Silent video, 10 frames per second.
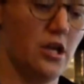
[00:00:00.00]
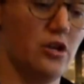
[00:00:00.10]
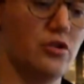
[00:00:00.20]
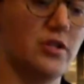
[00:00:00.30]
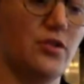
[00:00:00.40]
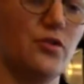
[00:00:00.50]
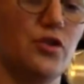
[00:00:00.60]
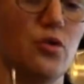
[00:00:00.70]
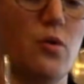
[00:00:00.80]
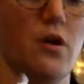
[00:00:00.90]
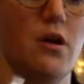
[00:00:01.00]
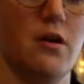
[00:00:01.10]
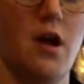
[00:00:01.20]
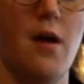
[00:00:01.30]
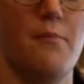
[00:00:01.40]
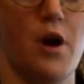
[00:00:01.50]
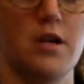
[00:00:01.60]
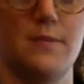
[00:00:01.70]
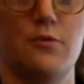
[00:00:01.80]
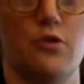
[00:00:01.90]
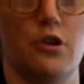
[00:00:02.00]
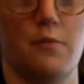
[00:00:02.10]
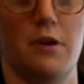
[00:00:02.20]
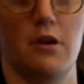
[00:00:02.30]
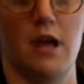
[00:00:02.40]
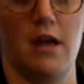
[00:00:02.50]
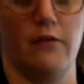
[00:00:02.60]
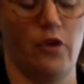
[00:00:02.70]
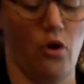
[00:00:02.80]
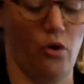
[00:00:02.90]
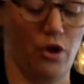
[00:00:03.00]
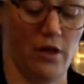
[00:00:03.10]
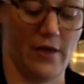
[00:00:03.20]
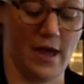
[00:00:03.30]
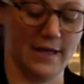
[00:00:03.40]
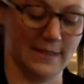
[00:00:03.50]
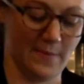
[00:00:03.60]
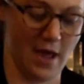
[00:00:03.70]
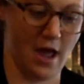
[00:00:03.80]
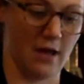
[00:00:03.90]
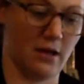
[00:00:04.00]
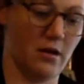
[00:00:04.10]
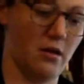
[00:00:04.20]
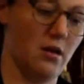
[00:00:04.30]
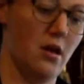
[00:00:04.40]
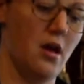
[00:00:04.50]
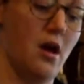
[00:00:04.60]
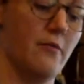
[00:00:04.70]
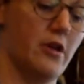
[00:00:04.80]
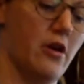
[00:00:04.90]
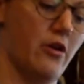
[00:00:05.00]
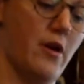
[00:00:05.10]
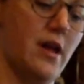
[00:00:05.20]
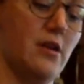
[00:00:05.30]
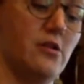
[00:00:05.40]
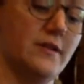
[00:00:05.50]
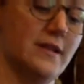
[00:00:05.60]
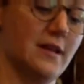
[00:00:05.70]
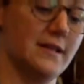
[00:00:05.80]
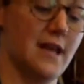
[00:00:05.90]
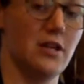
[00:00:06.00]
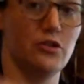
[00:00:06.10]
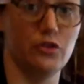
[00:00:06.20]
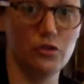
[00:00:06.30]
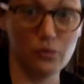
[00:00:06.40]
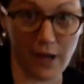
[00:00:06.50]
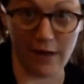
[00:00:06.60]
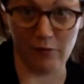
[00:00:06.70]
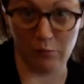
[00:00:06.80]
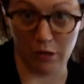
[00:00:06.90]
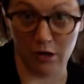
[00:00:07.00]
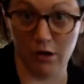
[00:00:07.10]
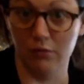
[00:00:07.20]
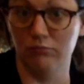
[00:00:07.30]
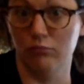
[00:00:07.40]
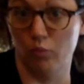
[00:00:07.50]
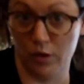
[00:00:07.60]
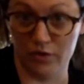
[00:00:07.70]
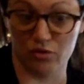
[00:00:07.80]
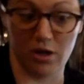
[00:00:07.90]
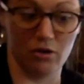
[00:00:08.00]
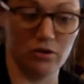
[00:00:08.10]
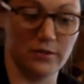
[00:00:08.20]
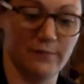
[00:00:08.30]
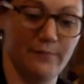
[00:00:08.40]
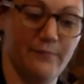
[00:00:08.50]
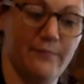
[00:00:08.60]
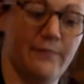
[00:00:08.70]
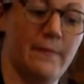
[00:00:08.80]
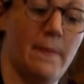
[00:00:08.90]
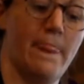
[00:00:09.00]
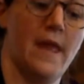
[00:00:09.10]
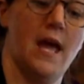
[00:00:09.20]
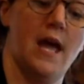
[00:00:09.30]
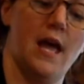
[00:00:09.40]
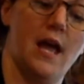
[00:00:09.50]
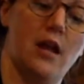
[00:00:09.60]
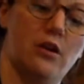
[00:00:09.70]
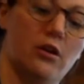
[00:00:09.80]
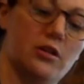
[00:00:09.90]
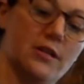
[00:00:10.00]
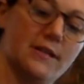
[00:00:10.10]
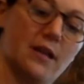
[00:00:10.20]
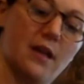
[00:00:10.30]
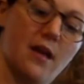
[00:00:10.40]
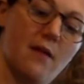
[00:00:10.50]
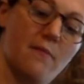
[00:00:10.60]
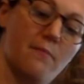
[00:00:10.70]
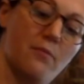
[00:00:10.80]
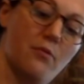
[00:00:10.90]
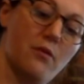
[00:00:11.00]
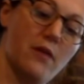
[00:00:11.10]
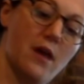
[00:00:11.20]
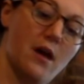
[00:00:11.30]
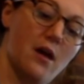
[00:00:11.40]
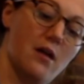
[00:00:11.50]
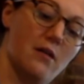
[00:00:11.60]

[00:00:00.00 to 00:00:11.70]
just use your bar spoon or your butter knife to hold all the ice back. But I'll go ahead and use it because I do have a bar with strainers. And you're just going to pour that